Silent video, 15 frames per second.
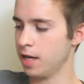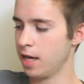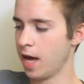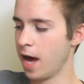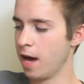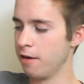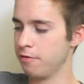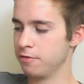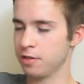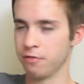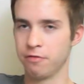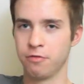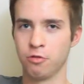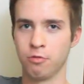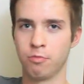half to
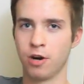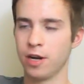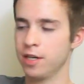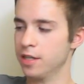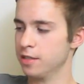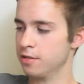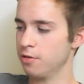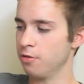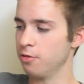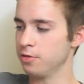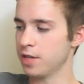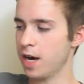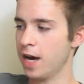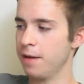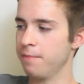full brightness the whole
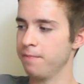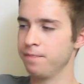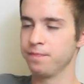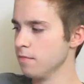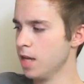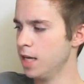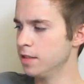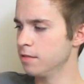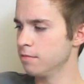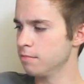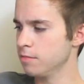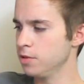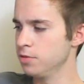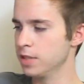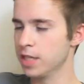time, and
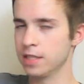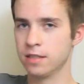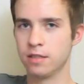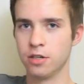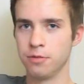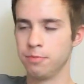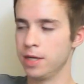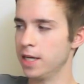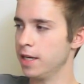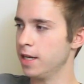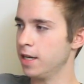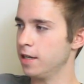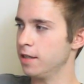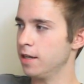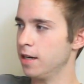used it a good bit,
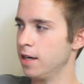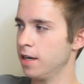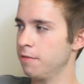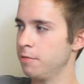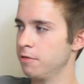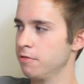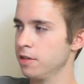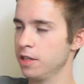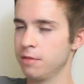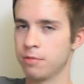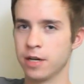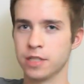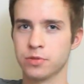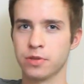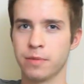and I've been really
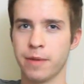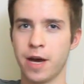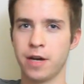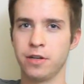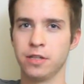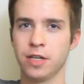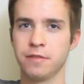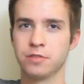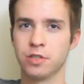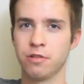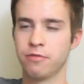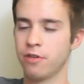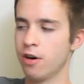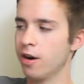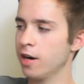impressed with the battery life so
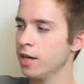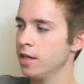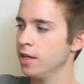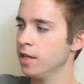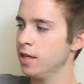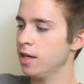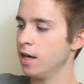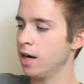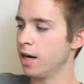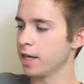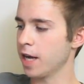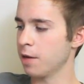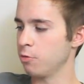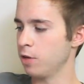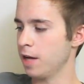far.
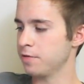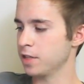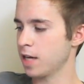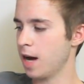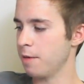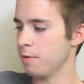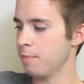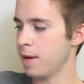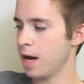Again, we'll have to comment